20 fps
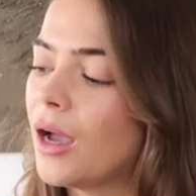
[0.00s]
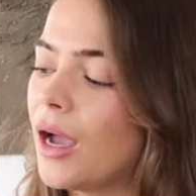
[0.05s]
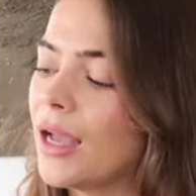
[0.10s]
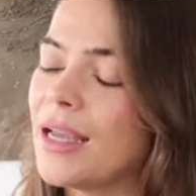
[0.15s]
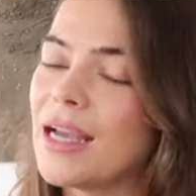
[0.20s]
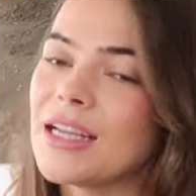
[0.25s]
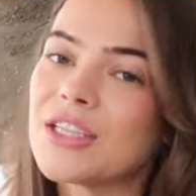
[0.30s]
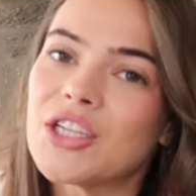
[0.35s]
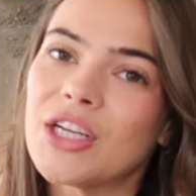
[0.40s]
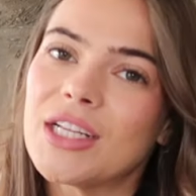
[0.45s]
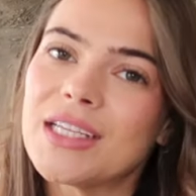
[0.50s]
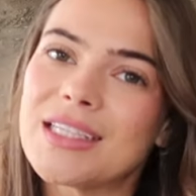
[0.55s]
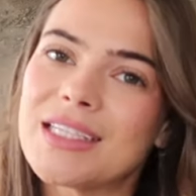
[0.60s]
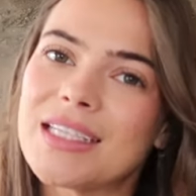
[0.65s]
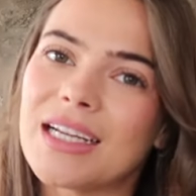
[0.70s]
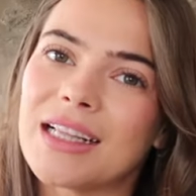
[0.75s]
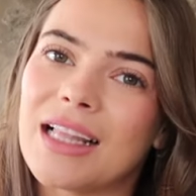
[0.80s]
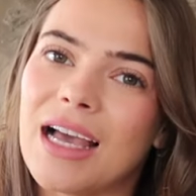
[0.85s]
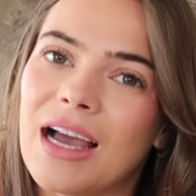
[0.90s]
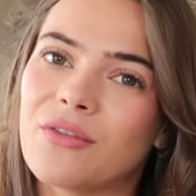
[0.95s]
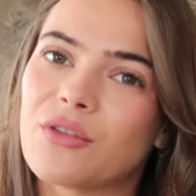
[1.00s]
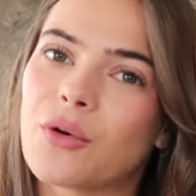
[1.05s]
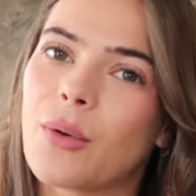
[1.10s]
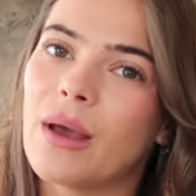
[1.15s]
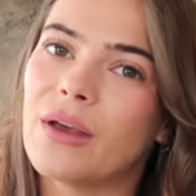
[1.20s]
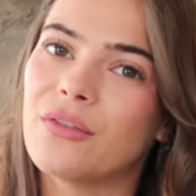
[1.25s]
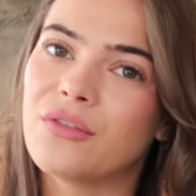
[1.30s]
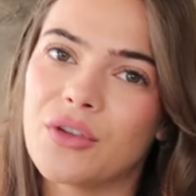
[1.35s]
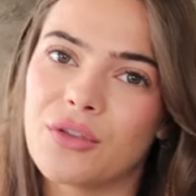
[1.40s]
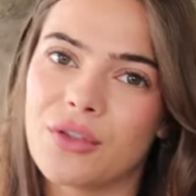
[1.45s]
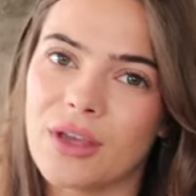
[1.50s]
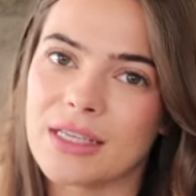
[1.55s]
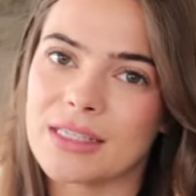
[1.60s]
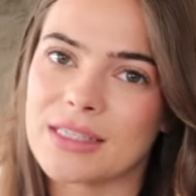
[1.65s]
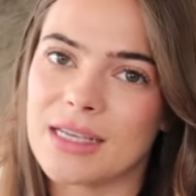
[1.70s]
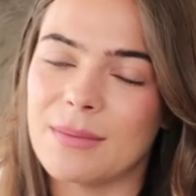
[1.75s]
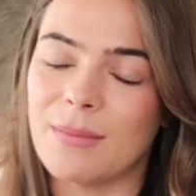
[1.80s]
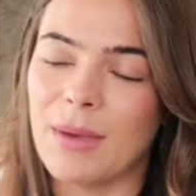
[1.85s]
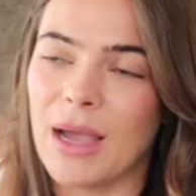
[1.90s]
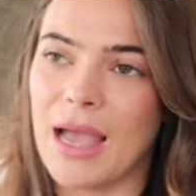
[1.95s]
I actually still have quite a few
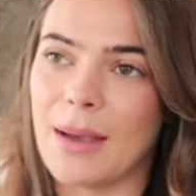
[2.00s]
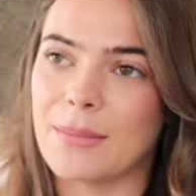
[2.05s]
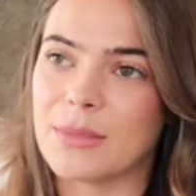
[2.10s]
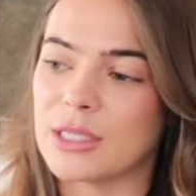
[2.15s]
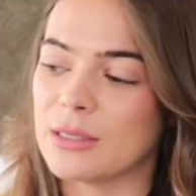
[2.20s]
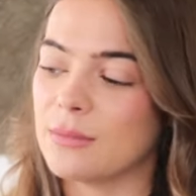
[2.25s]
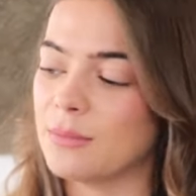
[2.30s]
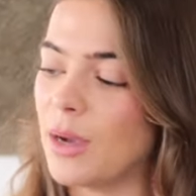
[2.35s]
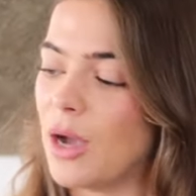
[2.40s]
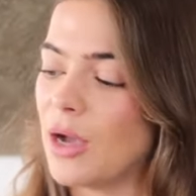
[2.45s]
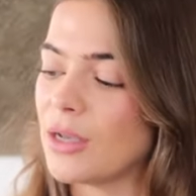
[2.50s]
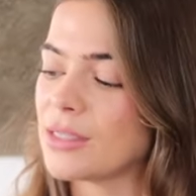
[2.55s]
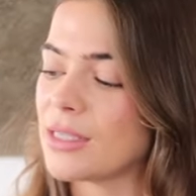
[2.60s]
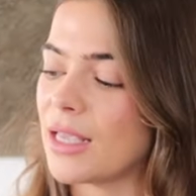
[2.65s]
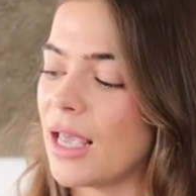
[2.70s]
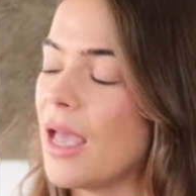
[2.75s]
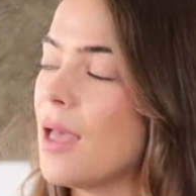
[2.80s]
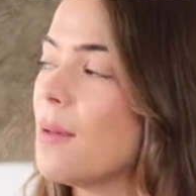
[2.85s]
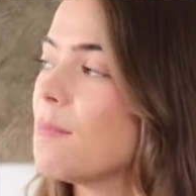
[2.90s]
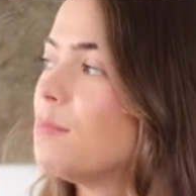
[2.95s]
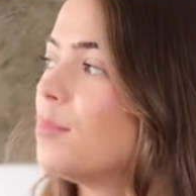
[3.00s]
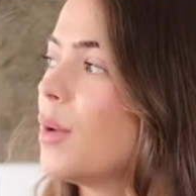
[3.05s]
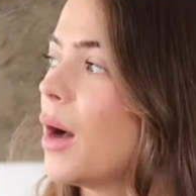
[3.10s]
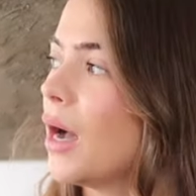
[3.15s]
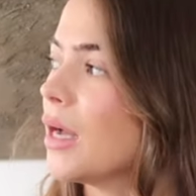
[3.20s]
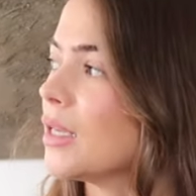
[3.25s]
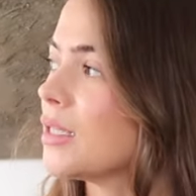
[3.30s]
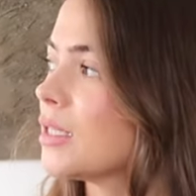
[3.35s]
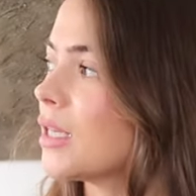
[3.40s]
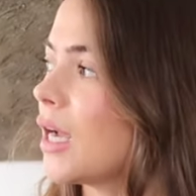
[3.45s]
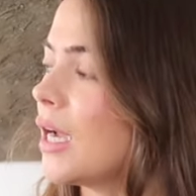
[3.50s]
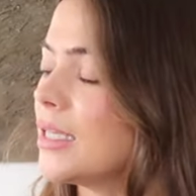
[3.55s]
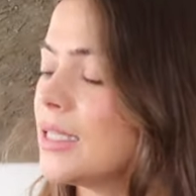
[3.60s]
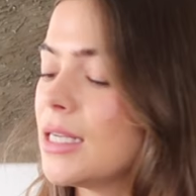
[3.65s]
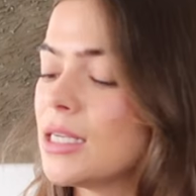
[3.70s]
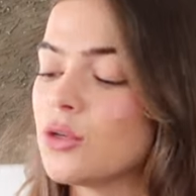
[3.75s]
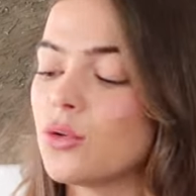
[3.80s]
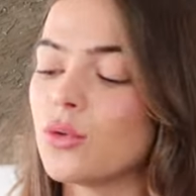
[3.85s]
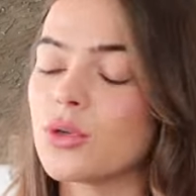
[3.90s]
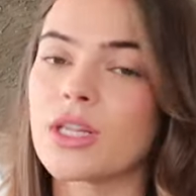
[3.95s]
things in my Amazon basket, but I
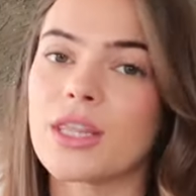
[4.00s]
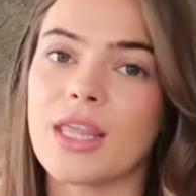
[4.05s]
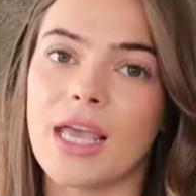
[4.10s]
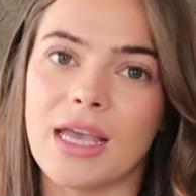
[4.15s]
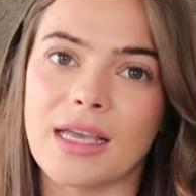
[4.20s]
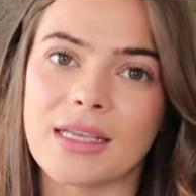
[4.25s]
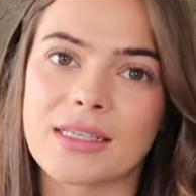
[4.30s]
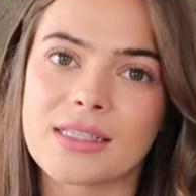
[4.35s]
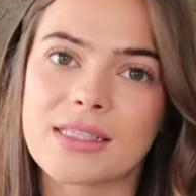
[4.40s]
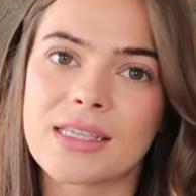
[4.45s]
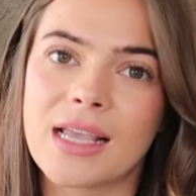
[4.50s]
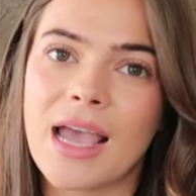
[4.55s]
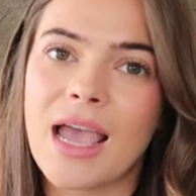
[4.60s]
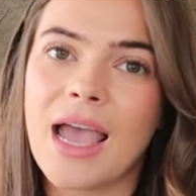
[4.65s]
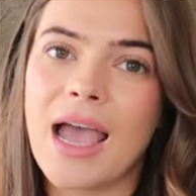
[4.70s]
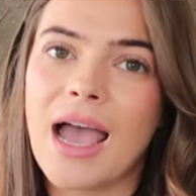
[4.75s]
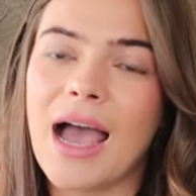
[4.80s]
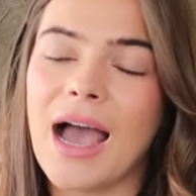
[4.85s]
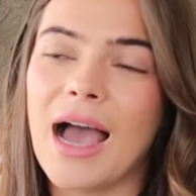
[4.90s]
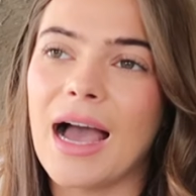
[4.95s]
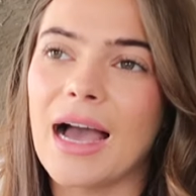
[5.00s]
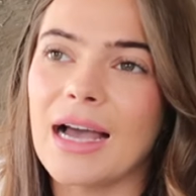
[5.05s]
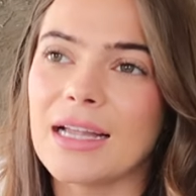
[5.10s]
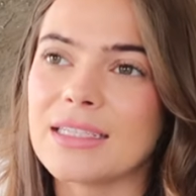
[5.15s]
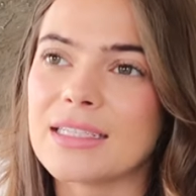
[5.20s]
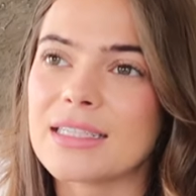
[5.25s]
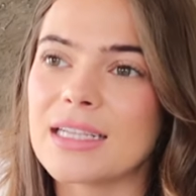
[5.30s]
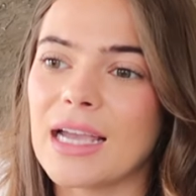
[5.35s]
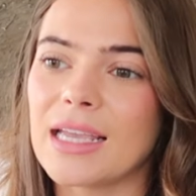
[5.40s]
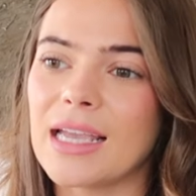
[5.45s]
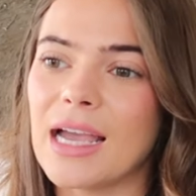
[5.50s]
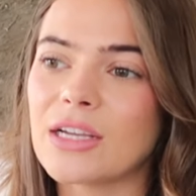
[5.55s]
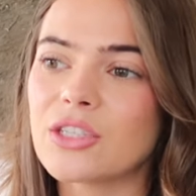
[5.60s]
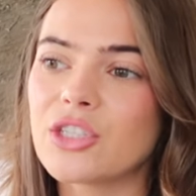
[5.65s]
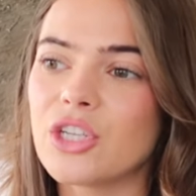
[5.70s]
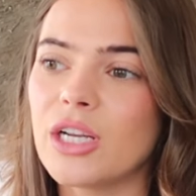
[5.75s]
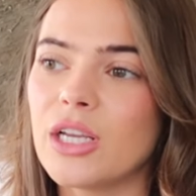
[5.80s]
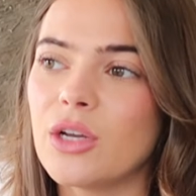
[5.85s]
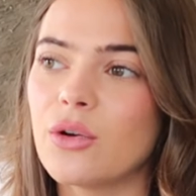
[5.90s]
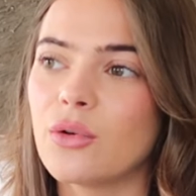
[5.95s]
did order this, and I
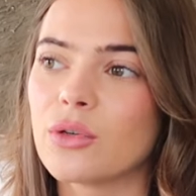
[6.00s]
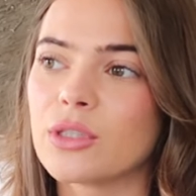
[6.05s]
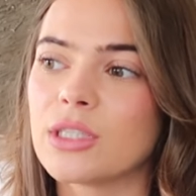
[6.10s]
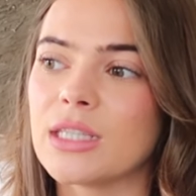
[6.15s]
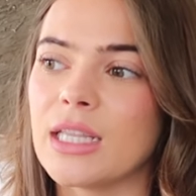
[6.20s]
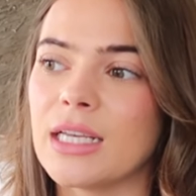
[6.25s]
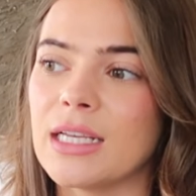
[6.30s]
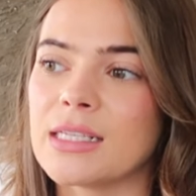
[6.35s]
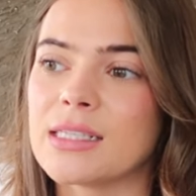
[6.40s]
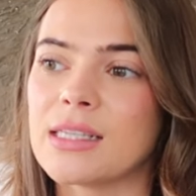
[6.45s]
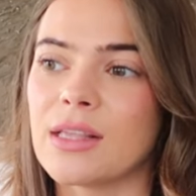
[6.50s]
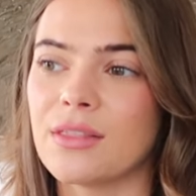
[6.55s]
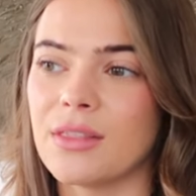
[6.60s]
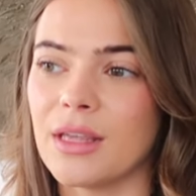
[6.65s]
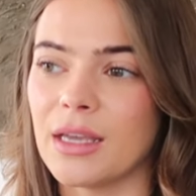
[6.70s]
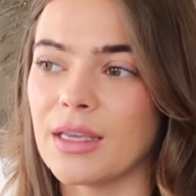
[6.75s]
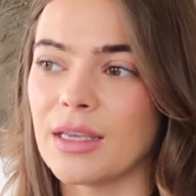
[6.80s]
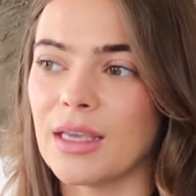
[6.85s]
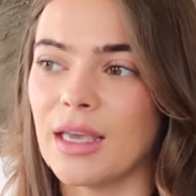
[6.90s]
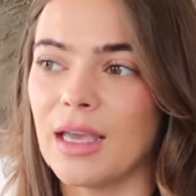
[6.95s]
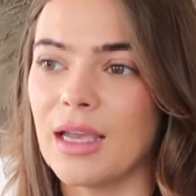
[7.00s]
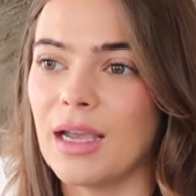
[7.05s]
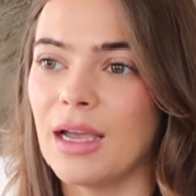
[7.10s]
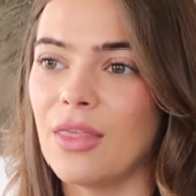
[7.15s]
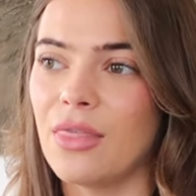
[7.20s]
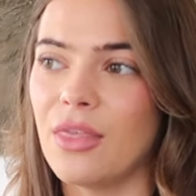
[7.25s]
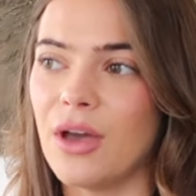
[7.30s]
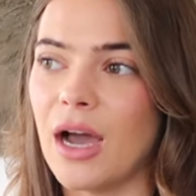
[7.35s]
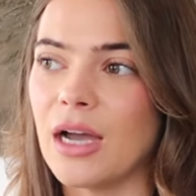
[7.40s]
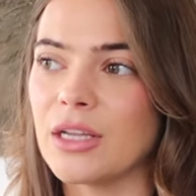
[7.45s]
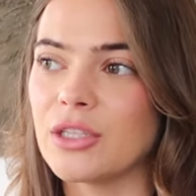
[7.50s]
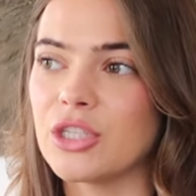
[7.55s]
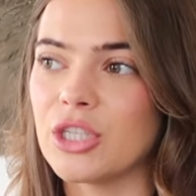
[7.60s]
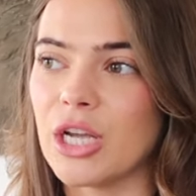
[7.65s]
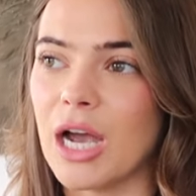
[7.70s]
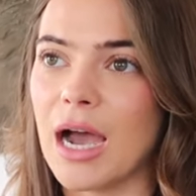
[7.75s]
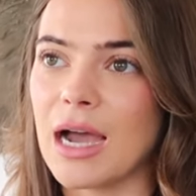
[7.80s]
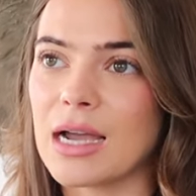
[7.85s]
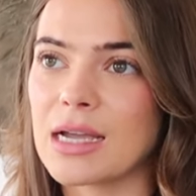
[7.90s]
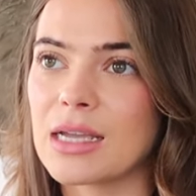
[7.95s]
actually ordered this thinking that
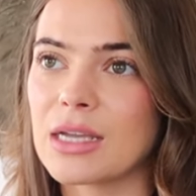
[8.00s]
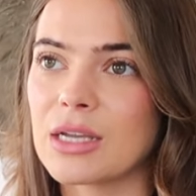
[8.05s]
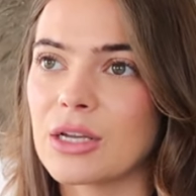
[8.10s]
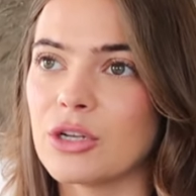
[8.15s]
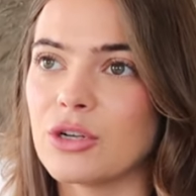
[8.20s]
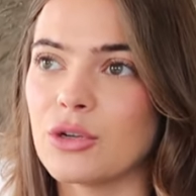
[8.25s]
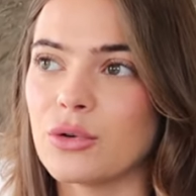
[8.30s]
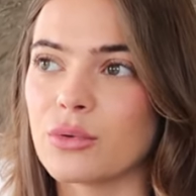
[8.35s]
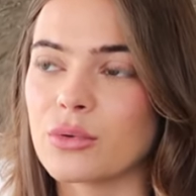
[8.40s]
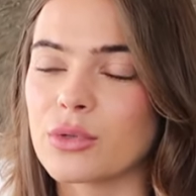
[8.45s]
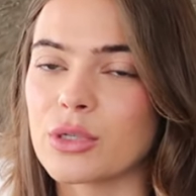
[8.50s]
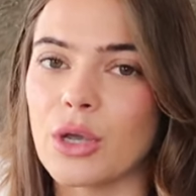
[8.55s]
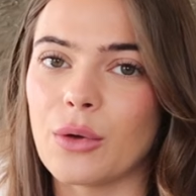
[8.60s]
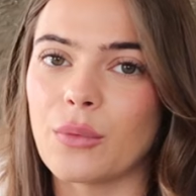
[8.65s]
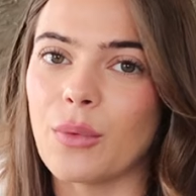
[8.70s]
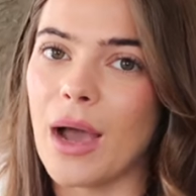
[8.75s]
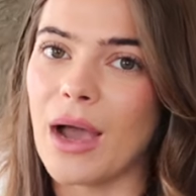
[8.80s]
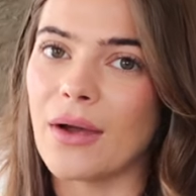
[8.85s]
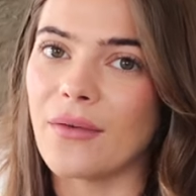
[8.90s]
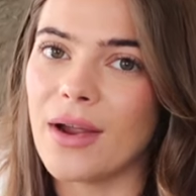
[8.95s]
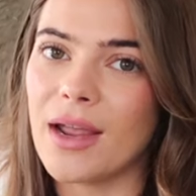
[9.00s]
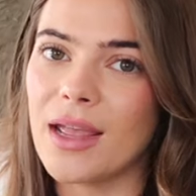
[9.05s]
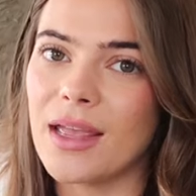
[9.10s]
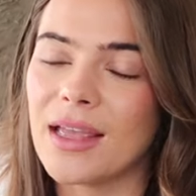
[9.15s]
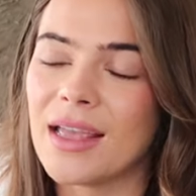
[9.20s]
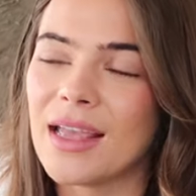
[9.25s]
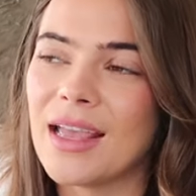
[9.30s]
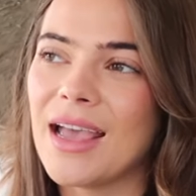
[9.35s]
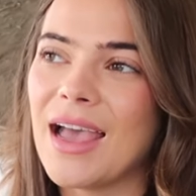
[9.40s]
Jack could also wear it.